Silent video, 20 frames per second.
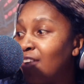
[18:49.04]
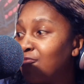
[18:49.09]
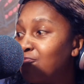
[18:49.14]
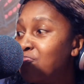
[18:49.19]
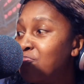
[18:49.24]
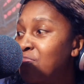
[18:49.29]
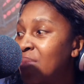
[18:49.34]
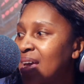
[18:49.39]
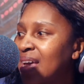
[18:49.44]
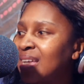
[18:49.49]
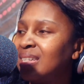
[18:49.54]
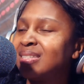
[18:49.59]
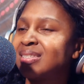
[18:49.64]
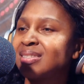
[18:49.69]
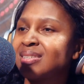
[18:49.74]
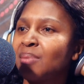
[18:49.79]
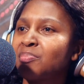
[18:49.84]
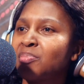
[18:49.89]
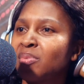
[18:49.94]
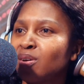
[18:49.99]
I've made
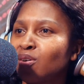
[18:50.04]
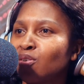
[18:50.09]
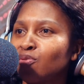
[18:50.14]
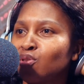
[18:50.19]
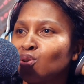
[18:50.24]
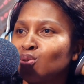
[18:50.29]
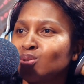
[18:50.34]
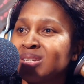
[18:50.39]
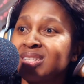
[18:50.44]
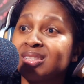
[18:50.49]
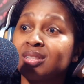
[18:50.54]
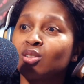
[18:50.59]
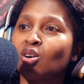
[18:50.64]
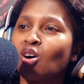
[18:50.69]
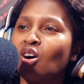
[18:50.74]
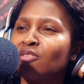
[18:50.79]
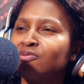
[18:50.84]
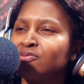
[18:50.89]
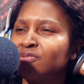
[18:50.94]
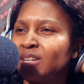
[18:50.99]
something of those little
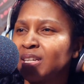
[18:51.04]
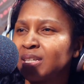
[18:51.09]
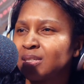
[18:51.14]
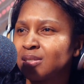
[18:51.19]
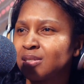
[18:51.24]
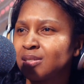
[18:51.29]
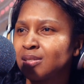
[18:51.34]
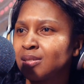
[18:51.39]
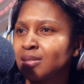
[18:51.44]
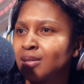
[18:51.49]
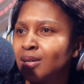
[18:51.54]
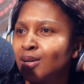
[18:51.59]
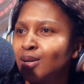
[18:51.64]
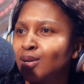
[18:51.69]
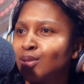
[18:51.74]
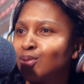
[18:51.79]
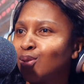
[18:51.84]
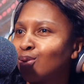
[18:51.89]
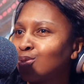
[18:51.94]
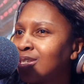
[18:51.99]
conflicts.
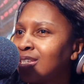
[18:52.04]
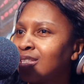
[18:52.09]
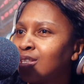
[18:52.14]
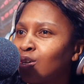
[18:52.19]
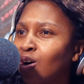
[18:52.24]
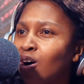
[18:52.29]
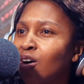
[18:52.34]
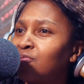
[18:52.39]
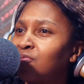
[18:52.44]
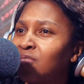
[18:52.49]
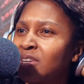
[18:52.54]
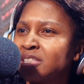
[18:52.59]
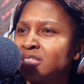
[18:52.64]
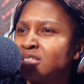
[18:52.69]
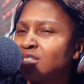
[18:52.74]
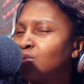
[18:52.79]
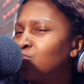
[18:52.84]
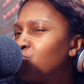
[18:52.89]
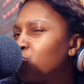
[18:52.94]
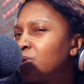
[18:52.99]
Those little conflicts
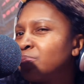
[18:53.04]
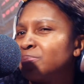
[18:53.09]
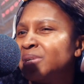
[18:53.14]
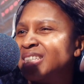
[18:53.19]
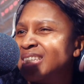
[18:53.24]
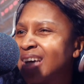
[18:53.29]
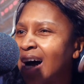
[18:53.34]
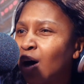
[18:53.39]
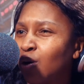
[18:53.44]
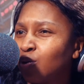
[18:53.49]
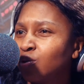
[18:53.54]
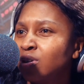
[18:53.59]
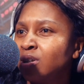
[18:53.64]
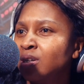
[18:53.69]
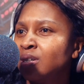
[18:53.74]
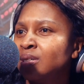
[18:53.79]
didn't bring me down,